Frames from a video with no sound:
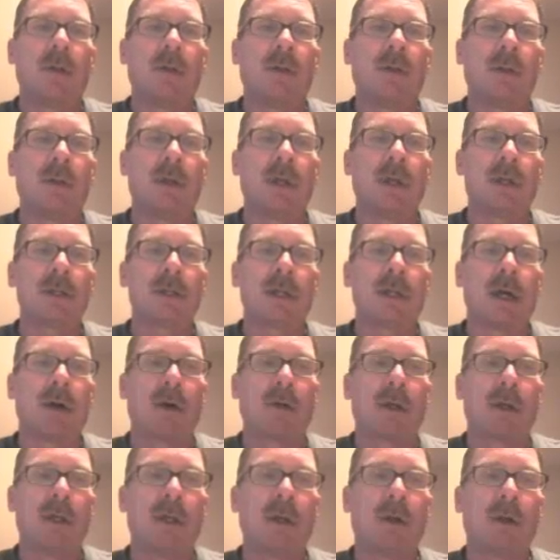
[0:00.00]
This
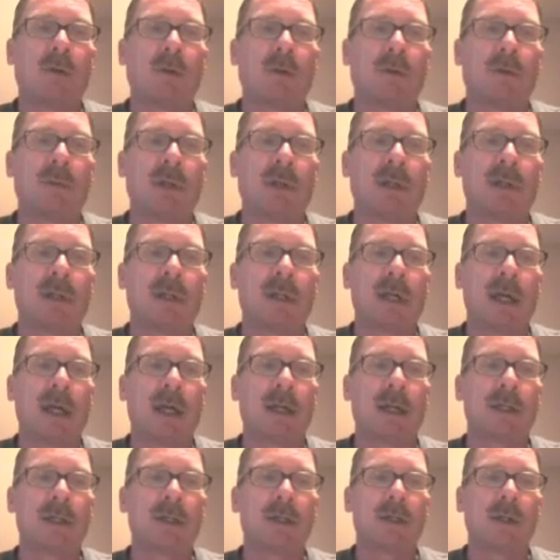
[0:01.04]
out here would be
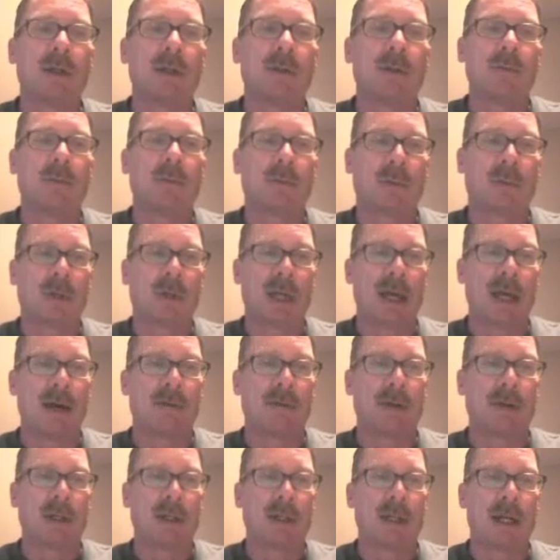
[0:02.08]
attached to the
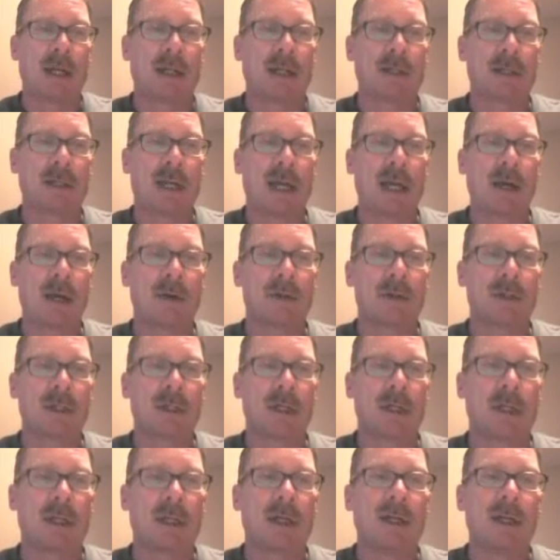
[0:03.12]
cavity that it's housed
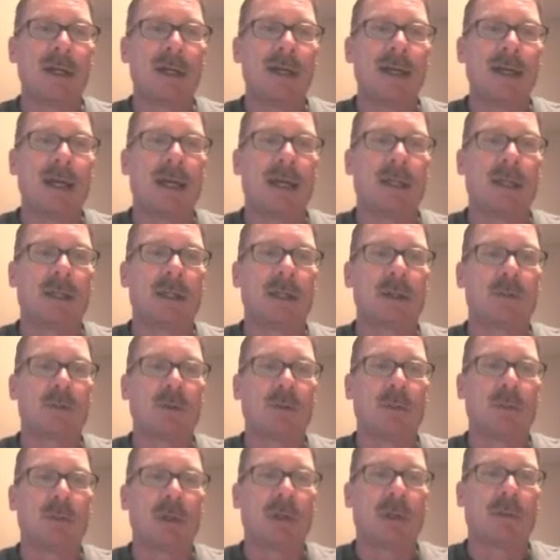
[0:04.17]
in, and this
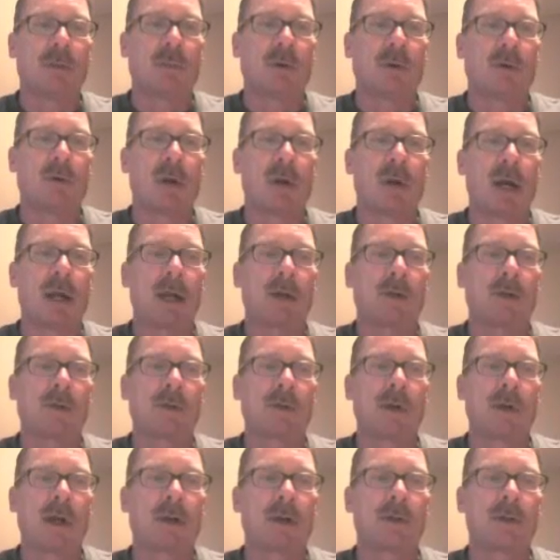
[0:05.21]
would be the parietal
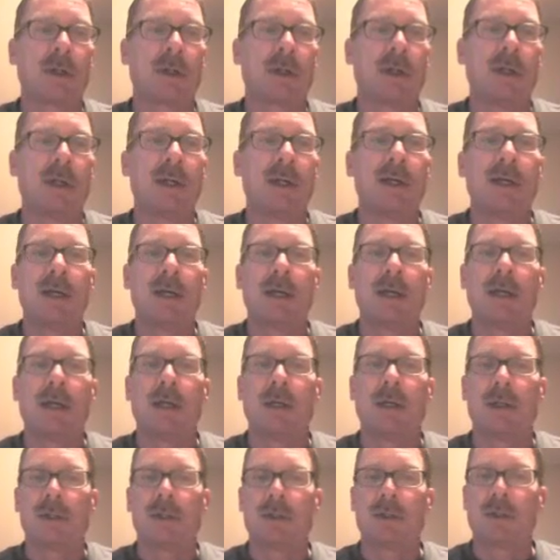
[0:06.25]
section.
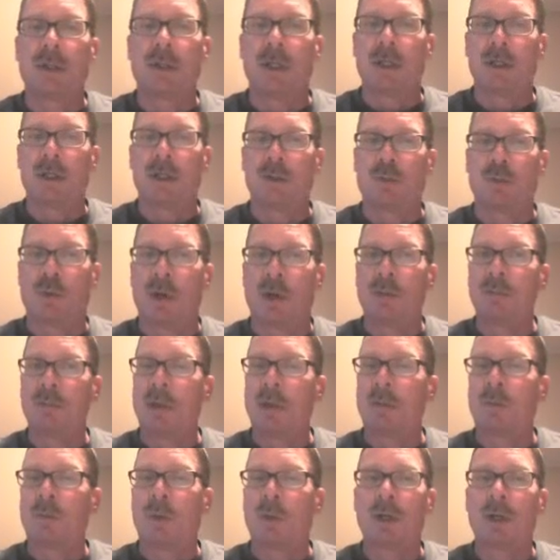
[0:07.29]
It is one
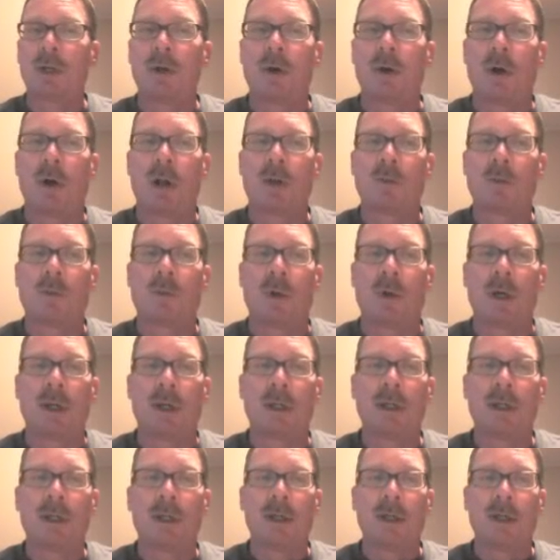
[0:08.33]
membrane, all in one.